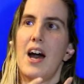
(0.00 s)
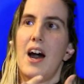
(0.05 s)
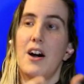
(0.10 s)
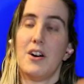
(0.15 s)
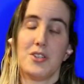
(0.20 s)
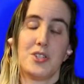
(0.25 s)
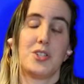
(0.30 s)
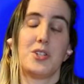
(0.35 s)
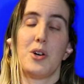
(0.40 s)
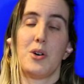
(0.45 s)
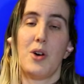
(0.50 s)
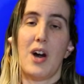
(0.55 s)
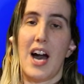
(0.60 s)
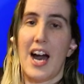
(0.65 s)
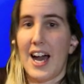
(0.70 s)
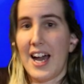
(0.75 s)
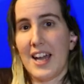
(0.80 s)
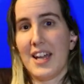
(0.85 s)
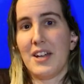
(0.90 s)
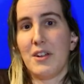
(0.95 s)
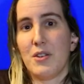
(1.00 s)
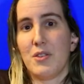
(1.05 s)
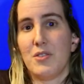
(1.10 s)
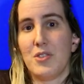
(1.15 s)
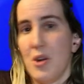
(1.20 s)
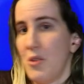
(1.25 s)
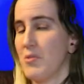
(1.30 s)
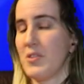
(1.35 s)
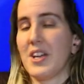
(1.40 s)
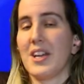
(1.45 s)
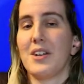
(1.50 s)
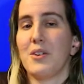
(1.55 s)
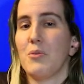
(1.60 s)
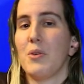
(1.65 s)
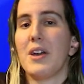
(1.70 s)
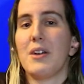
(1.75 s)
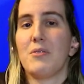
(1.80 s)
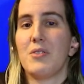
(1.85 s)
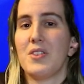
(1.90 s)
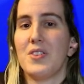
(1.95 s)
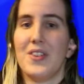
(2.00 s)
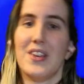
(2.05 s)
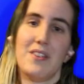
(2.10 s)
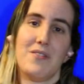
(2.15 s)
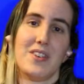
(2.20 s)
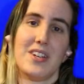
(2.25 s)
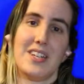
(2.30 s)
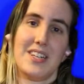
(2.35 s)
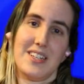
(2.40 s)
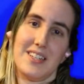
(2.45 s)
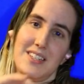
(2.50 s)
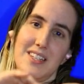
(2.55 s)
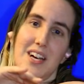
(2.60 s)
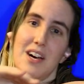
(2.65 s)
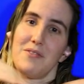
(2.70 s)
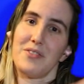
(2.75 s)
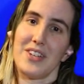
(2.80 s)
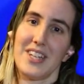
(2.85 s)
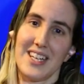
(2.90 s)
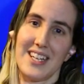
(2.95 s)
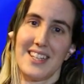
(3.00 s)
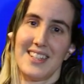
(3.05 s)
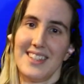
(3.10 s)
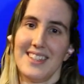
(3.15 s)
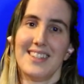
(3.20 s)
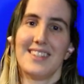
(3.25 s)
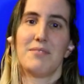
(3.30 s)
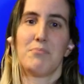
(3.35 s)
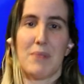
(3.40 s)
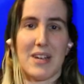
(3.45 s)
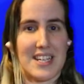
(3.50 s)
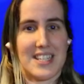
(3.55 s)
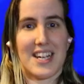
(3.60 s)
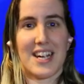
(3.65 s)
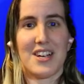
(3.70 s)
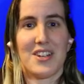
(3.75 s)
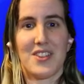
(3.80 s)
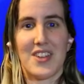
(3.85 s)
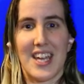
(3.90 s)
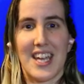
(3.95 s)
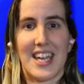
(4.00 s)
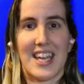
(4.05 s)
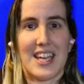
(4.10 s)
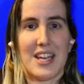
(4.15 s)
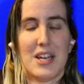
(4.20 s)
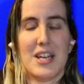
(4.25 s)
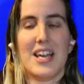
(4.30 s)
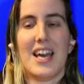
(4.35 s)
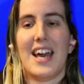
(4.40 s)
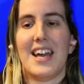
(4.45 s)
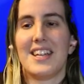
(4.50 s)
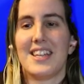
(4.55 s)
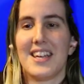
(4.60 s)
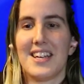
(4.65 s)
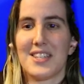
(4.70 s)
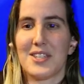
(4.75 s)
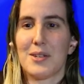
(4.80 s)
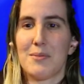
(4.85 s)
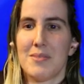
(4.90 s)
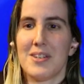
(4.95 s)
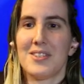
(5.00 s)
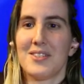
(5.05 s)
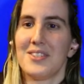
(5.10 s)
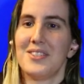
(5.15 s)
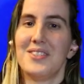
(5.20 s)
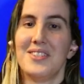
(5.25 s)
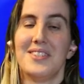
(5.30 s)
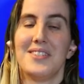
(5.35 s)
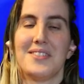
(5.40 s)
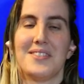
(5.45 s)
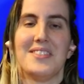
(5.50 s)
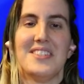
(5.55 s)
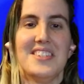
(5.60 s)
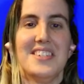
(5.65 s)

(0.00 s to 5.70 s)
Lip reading: Also, I don't get away with even covering my entire thing, and yet somehow you do.